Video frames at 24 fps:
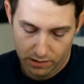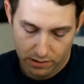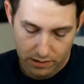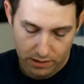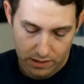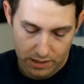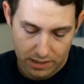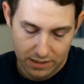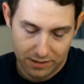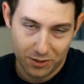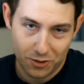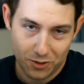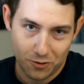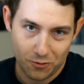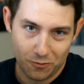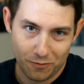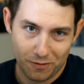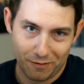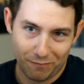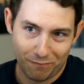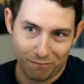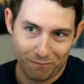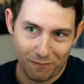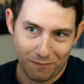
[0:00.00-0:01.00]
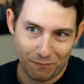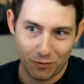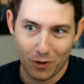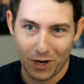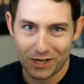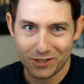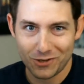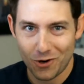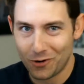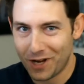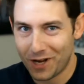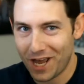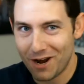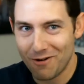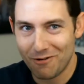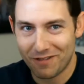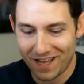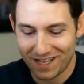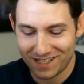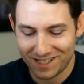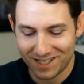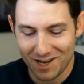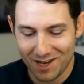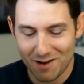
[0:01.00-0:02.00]
So if you guys are okay with
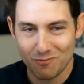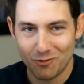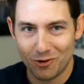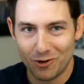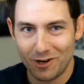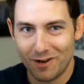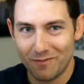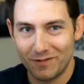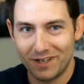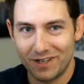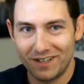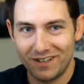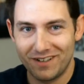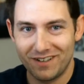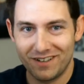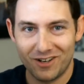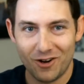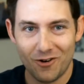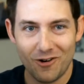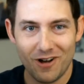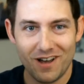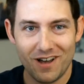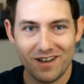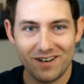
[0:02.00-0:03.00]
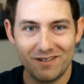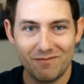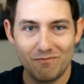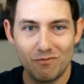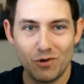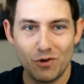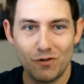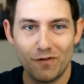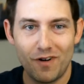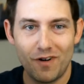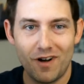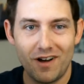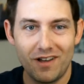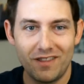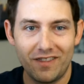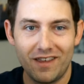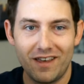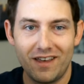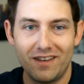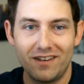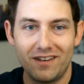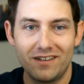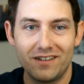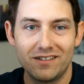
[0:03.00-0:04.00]
that summary, I'm going to go ahead and move on
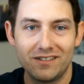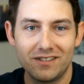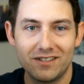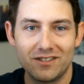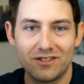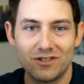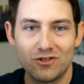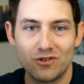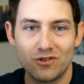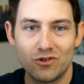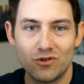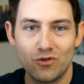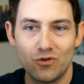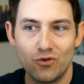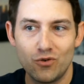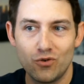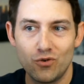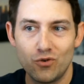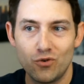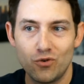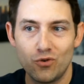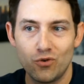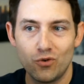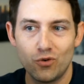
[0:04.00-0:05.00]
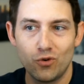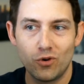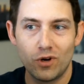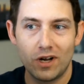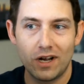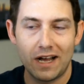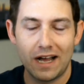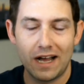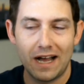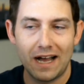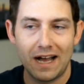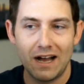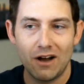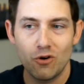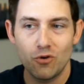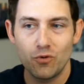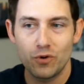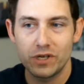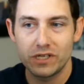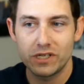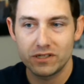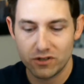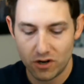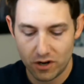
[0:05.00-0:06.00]
then to how
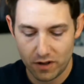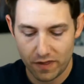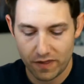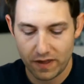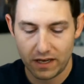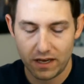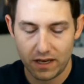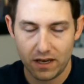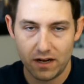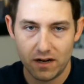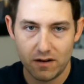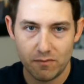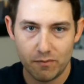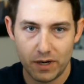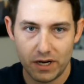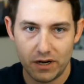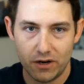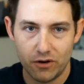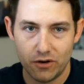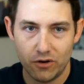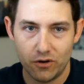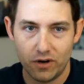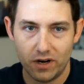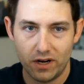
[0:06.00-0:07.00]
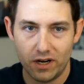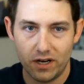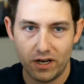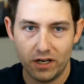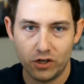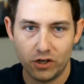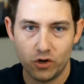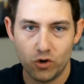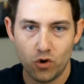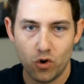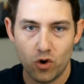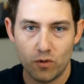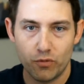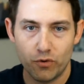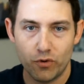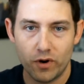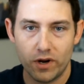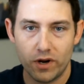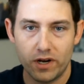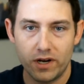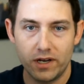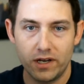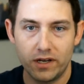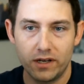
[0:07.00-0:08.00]
we start thinking about
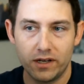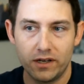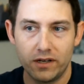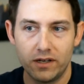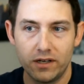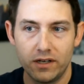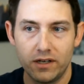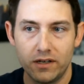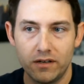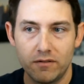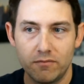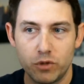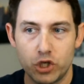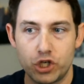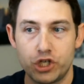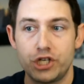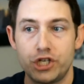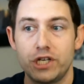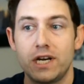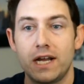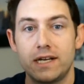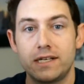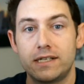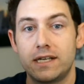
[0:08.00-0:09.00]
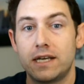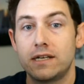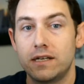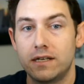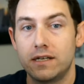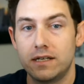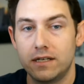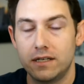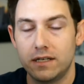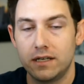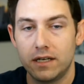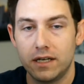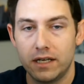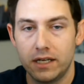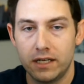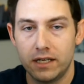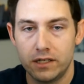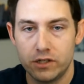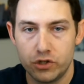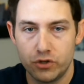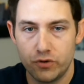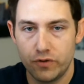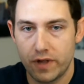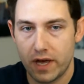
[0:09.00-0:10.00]
incorporating machine identity
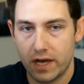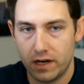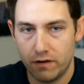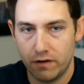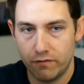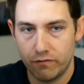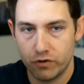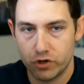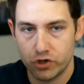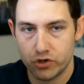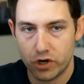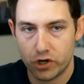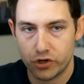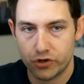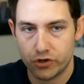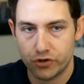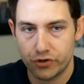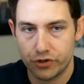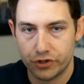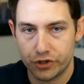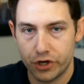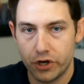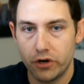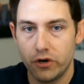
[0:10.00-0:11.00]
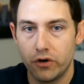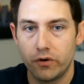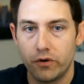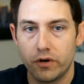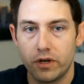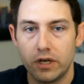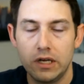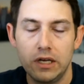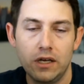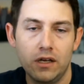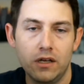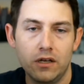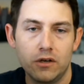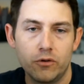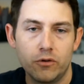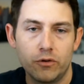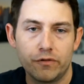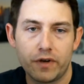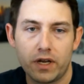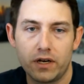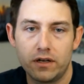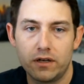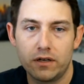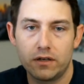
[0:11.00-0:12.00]
into that infrastructure as code. We've
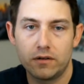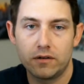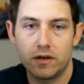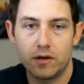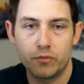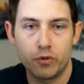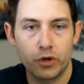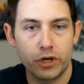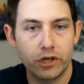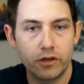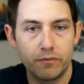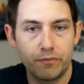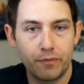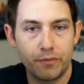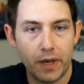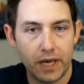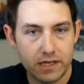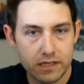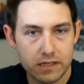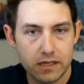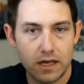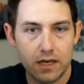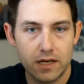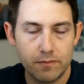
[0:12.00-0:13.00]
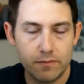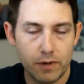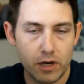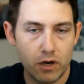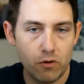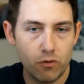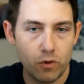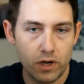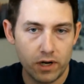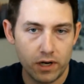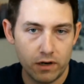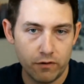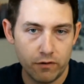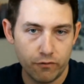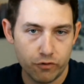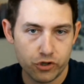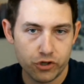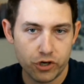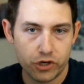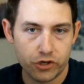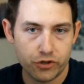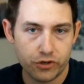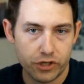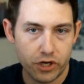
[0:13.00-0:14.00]
got a pretty good baseline about what
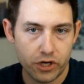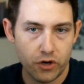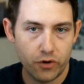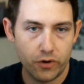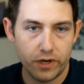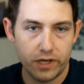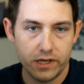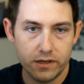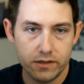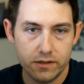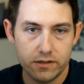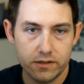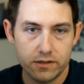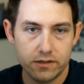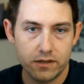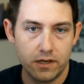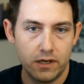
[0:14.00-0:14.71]
infrastructure as code is.